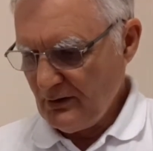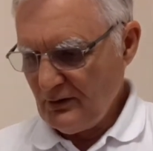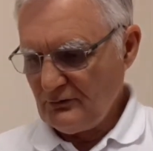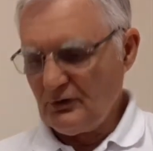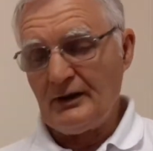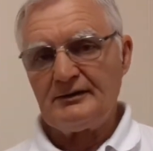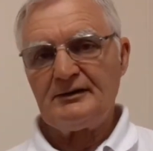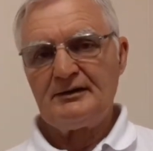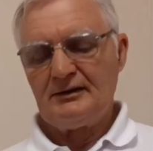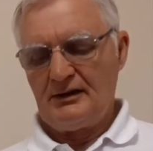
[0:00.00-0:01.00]
Right,
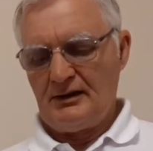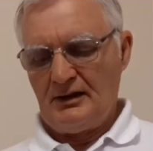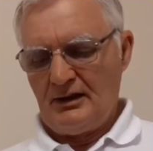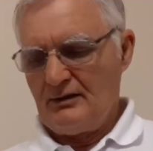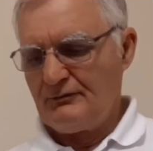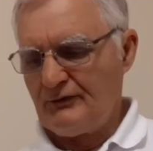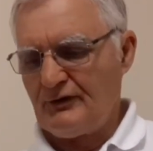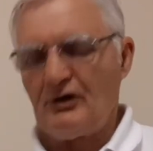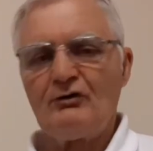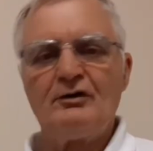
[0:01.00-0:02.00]

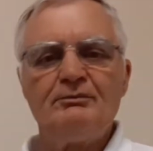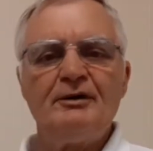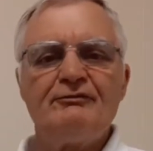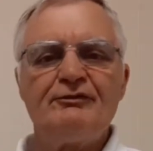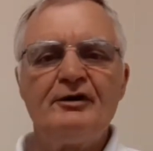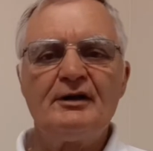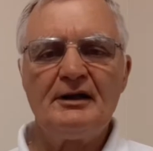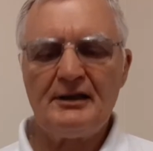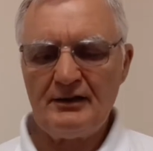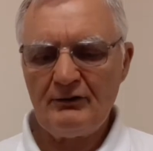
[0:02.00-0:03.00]
moving along a bit
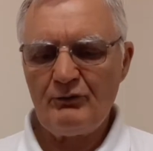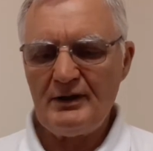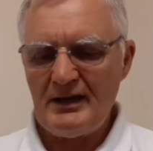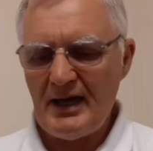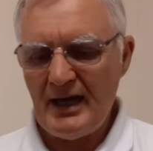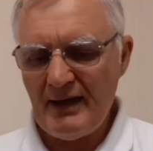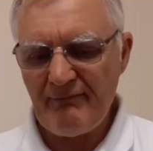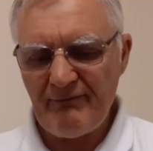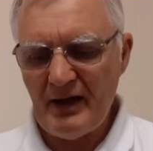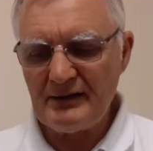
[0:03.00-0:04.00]
further, we have
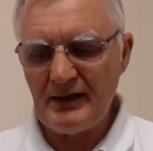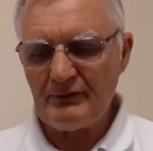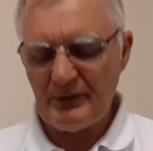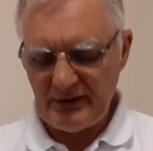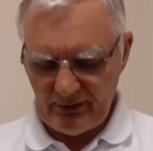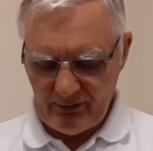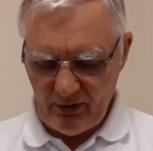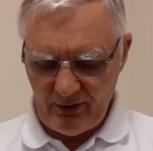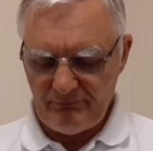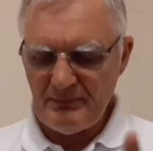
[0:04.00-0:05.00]
another one now.
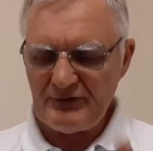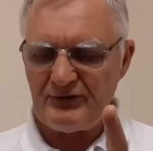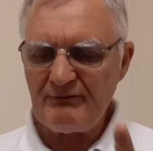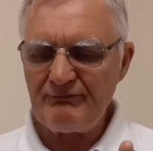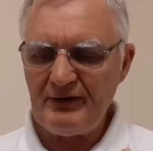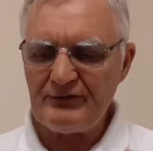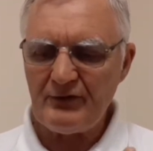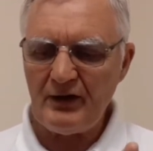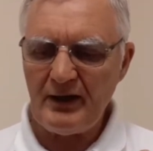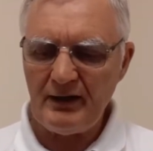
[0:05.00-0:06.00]
I must confess
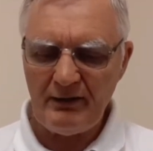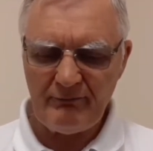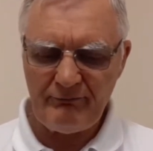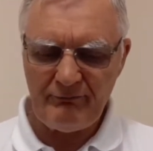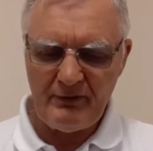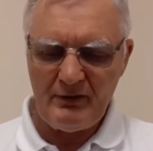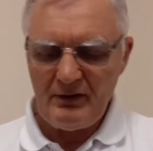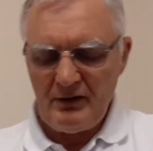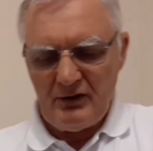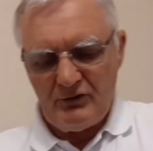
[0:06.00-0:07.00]
I have
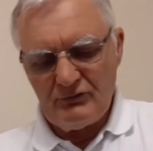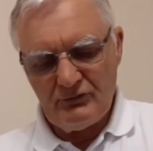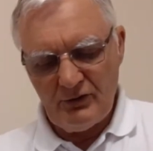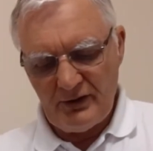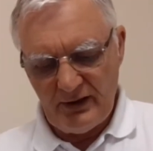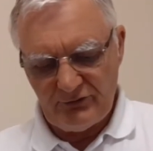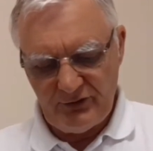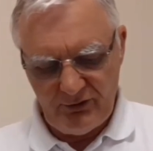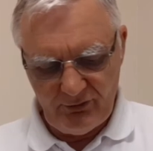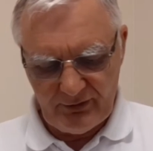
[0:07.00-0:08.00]
not actually
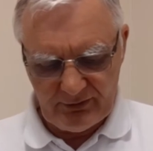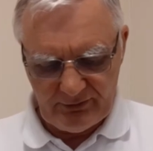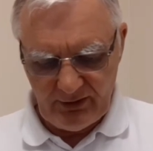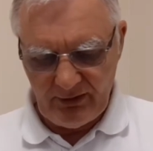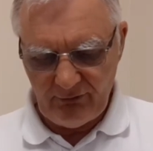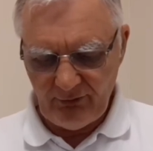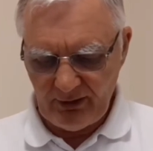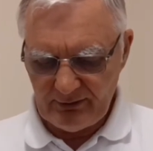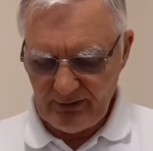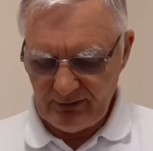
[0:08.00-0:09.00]
gone into any
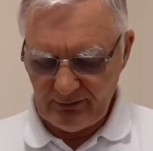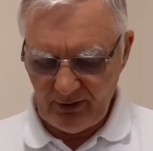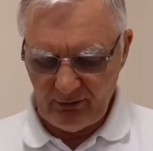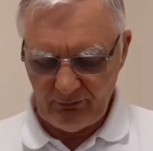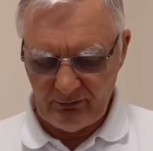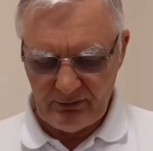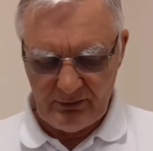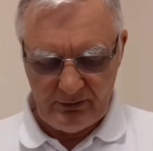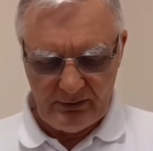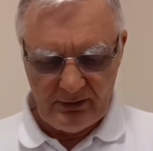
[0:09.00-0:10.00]
great detail
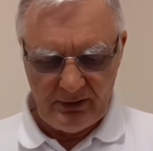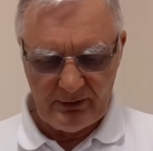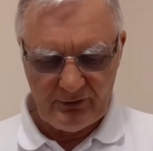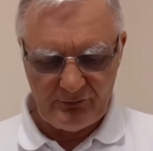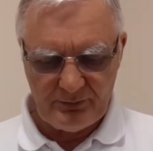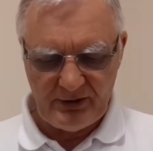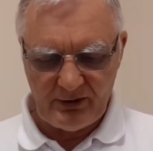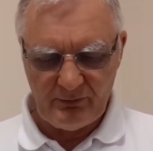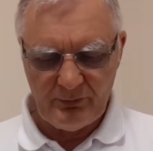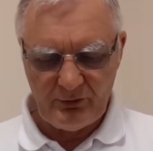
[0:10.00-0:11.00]
in this
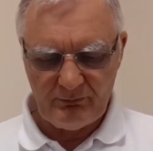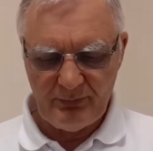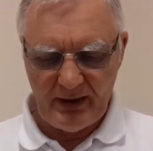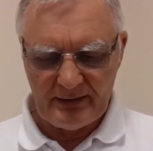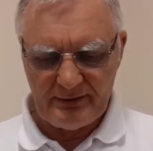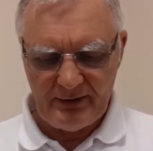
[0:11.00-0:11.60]
particular book, but